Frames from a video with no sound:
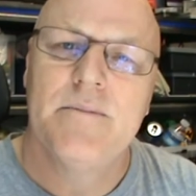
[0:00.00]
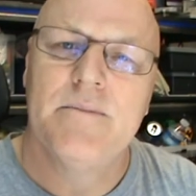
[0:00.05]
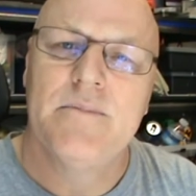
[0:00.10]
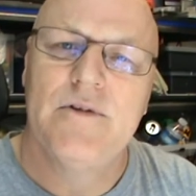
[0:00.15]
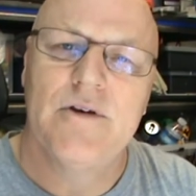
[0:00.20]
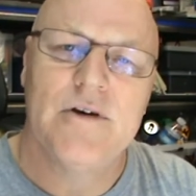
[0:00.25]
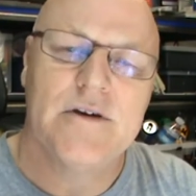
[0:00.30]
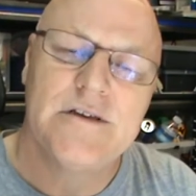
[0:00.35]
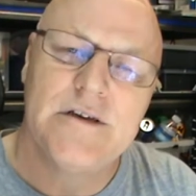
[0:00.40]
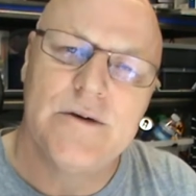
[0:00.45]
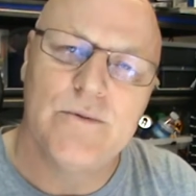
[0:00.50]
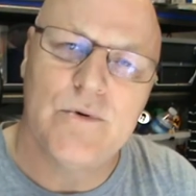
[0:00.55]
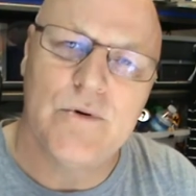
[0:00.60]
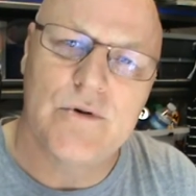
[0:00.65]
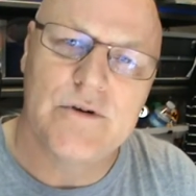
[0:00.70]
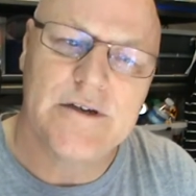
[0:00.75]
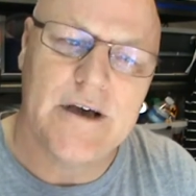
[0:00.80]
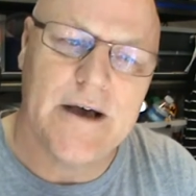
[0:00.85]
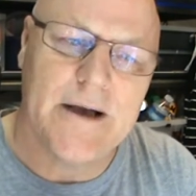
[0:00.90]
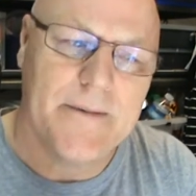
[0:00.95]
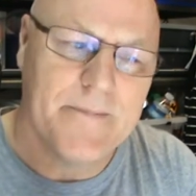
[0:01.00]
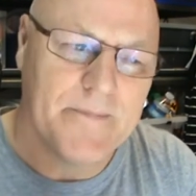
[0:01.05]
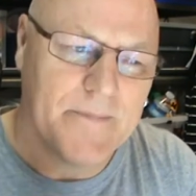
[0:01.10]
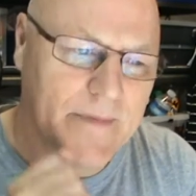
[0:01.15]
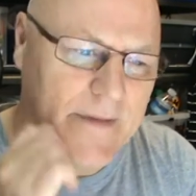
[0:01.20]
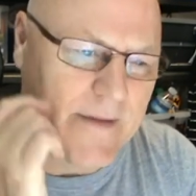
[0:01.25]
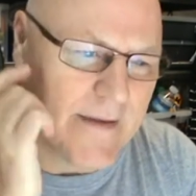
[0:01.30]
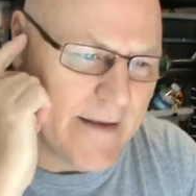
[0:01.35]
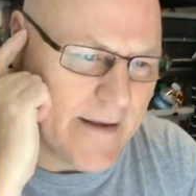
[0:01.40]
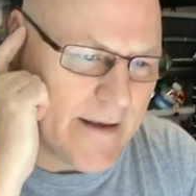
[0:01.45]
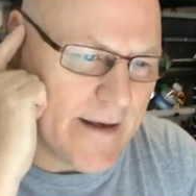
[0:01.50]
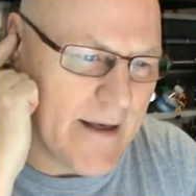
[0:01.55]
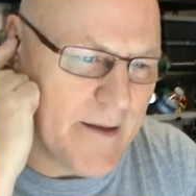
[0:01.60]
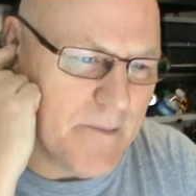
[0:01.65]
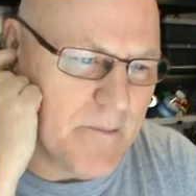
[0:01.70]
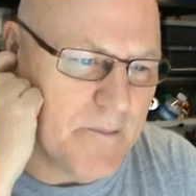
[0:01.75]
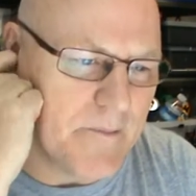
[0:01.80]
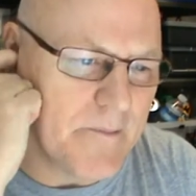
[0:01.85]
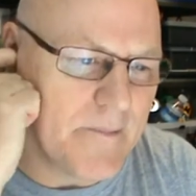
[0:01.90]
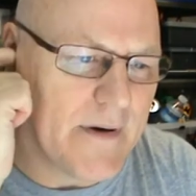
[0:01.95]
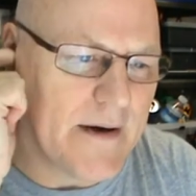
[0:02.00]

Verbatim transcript: dirty water um,